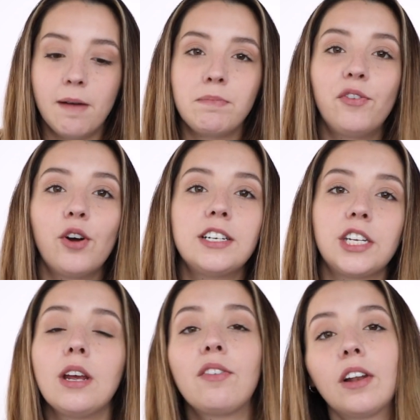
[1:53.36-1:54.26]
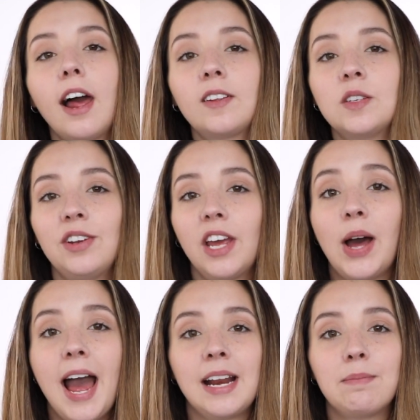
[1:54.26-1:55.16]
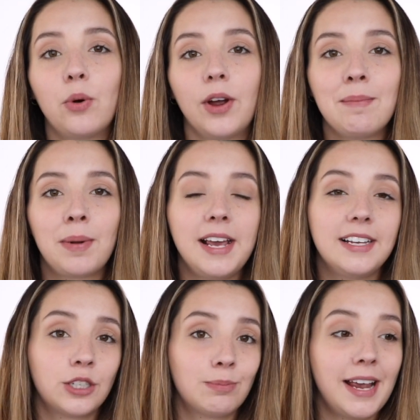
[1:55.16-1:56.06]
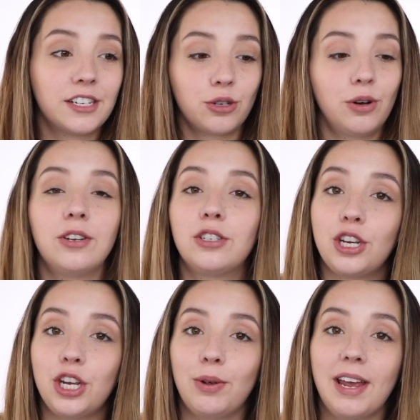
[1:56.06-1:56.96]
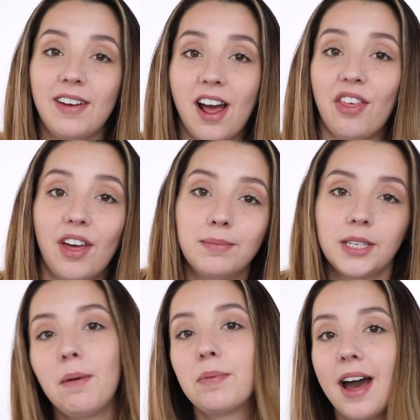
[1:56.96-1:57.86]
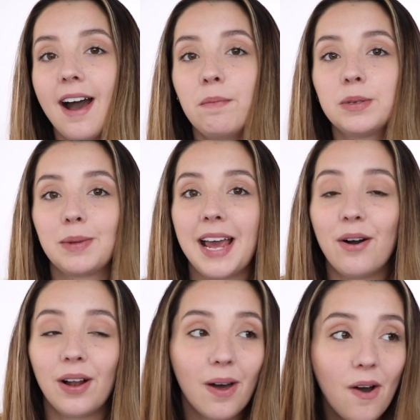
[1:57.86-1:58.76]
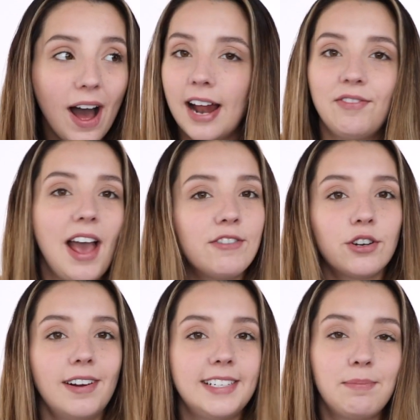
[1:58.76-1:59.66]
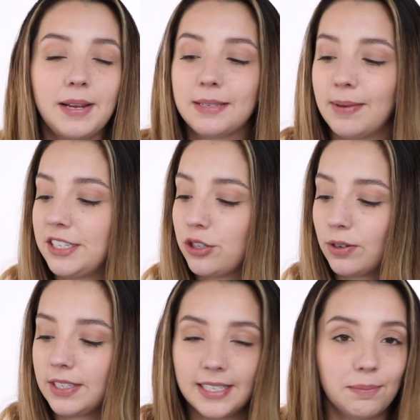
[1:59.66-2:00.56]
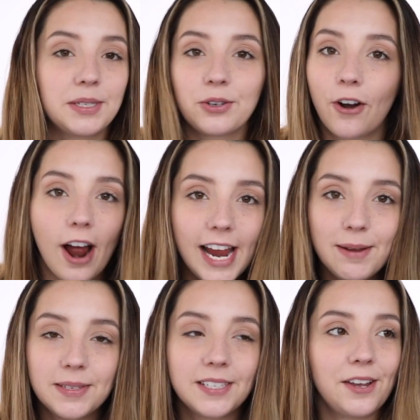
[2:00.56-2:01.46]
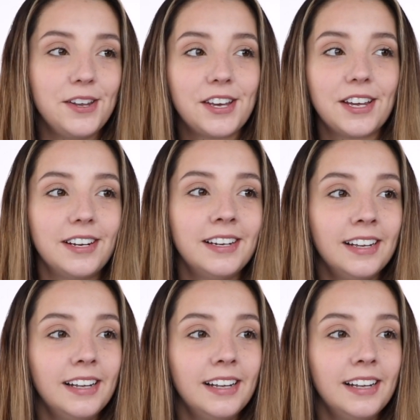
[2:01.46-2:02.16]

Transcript: Before I do, if you like this video at any point, please just make sure to give it a thumbs up. That helps me out a lot. And if you haven't already, please make sure to subscribe so you can